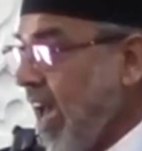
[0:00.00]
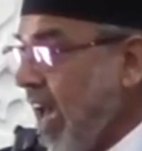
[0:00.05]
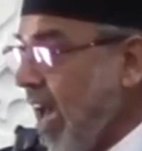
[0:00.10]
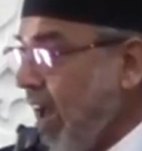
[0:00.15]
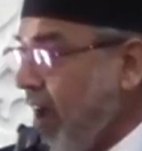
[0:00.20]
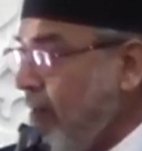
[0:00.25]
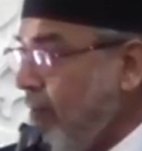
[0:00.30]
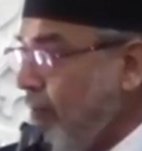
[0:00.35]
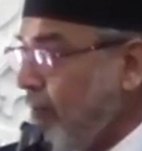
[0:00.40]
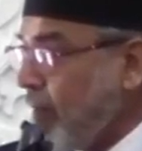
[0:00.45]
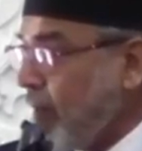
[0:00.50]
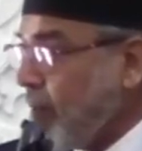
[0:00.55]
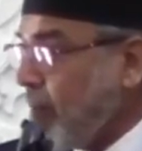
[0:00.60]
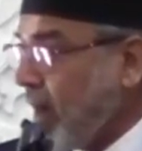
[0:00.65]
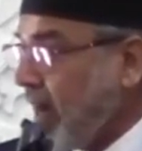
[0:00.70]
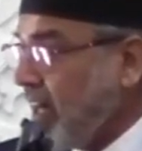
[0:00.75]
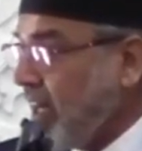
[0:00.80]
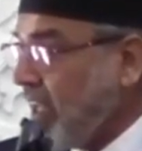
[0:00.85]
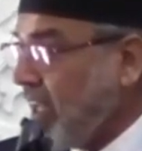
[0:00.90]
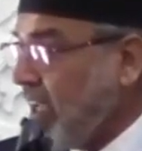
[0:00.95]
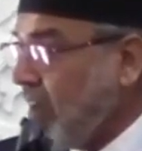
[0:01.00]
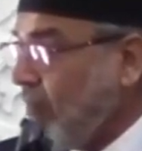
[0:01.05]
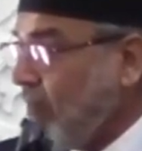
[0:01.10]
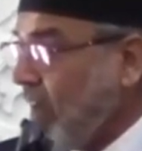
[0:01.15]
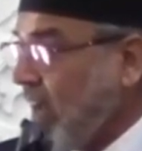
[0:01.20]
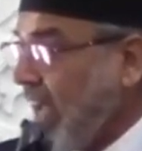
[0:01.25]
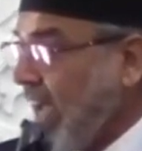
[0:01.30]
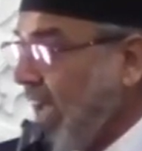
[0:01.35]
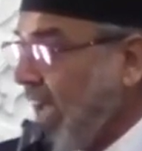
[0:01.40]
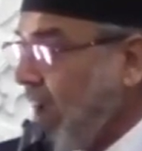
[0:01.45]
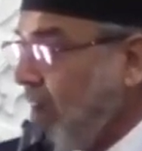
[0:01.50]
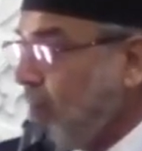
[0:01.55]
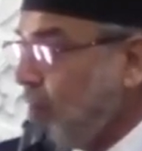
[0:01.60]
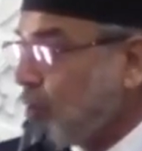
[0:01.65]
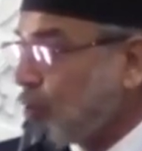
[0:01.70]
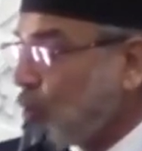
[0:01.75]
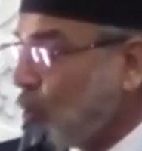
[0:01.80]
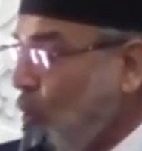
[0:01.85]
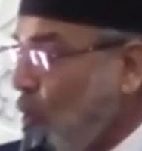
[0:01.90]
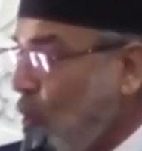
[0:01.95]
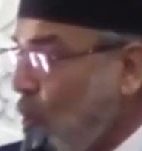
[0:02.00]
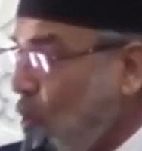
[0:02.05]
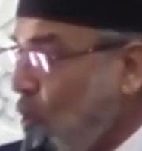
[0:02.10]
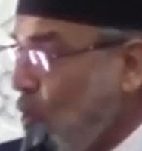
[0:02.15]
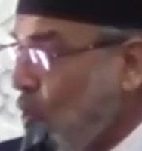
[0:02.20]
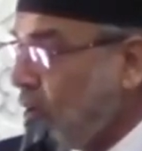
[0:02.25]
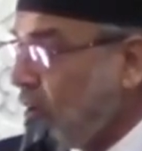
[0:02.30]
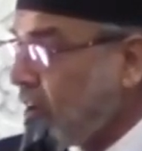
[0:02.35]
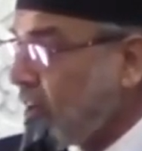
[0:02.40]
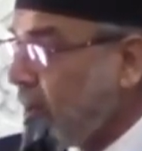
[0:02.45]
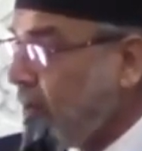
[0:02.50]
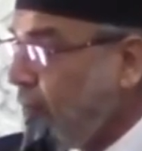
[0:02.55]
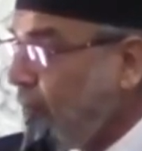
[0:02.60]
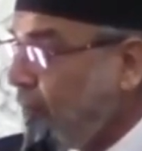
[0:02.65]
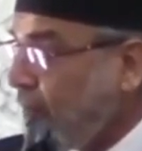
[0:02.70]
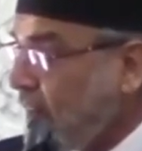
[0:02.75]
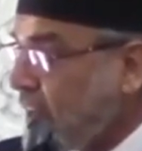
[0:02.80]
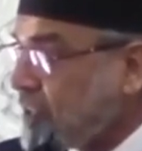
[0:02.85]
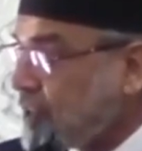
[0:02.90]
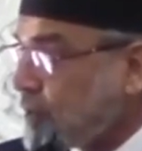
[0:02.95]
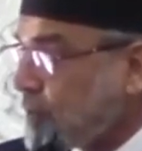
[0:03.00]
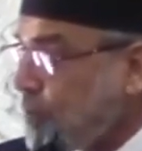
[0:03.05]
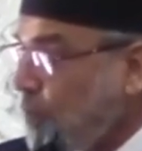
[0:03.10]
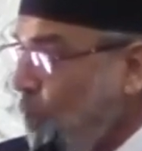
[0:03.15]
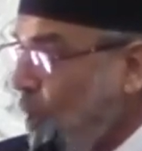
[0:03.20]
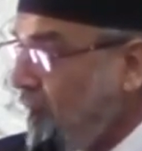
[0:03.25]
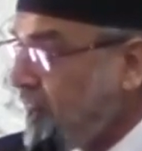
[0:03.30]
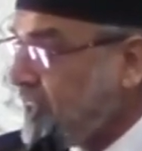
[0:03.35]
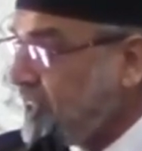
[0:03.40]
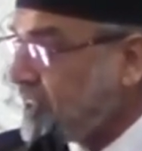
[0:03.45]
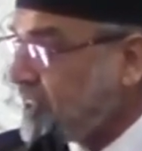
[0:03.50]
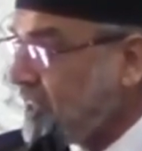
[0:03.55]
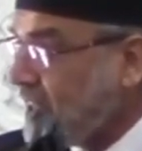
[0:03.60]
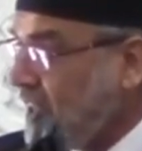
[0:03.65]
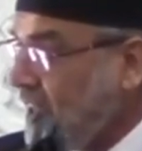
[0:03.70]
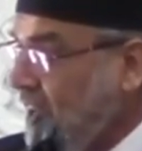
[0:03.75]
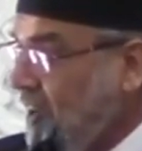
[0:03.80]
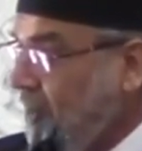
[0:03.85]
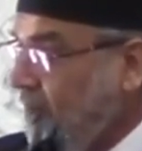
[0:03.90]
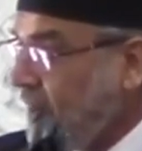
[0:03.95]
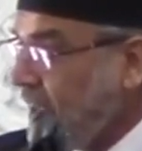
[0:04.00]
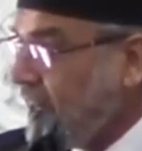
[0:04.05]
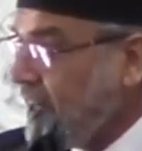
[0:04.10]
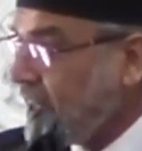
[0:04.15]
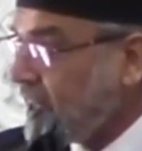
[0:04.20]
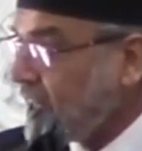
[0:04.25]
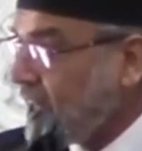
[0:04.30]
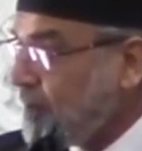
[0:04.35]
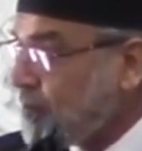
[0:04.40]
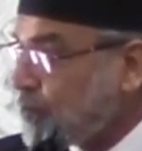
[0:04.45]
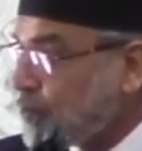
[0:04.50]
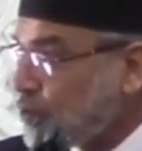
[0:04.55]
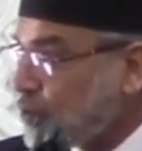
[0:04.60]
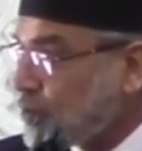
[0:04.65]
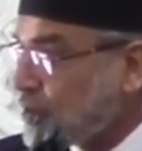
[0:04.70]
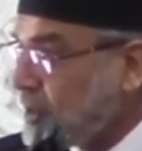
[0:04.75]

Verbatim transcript: Everybody will have his own reference point when it comes to